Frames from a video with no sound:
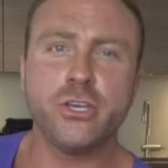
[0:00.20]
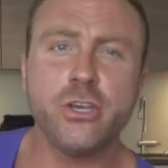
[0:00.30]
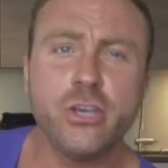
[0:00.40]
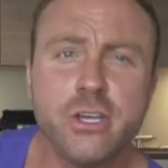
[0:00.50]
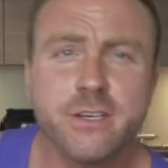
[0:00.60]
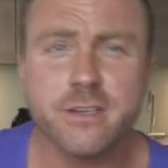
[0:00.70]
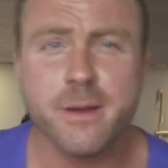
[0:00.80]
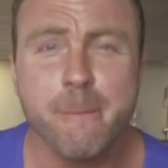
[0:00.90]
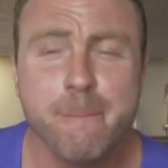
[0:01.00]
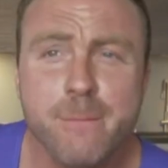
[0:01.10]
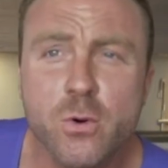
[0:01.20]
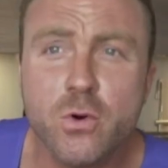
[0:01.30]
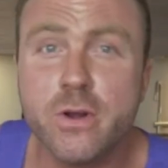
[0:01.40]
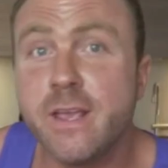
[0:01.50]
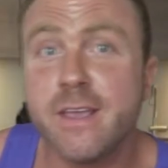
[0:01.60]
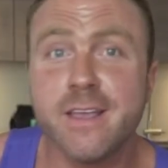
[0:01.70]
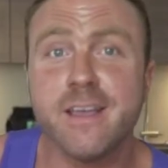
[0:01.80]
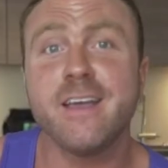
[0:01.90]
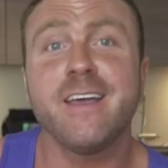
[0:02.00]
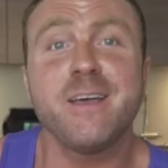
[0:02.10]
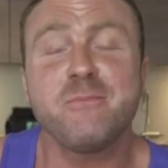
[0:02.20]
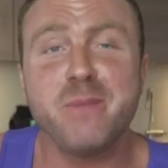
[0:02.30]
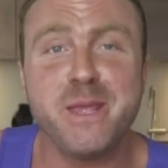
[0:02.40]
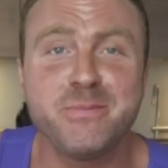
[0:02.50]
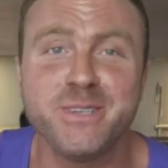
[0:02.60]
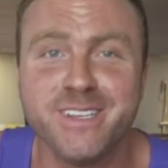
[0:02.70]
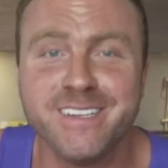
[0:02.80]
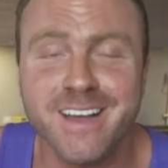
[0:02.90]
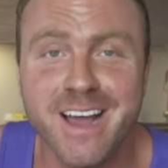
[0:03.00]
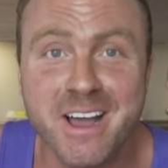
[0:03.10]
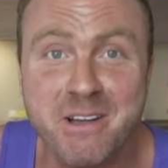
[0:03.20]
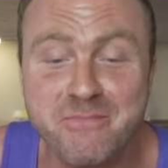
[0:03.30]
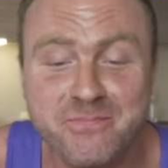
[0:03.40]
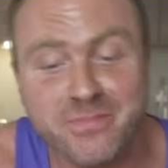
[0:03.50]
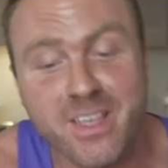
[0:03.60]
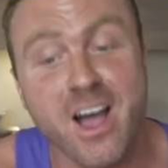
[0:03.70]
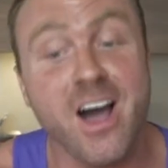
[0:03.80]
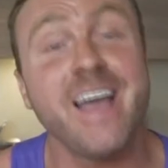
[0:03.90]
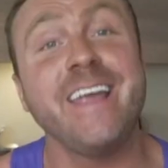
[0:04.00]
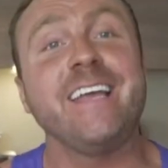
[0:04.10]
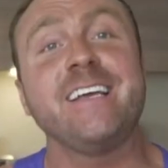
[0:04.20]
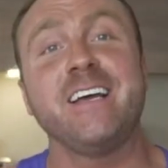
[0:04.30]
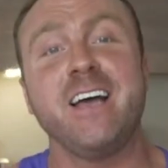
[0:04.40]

Good morning, people. Hi.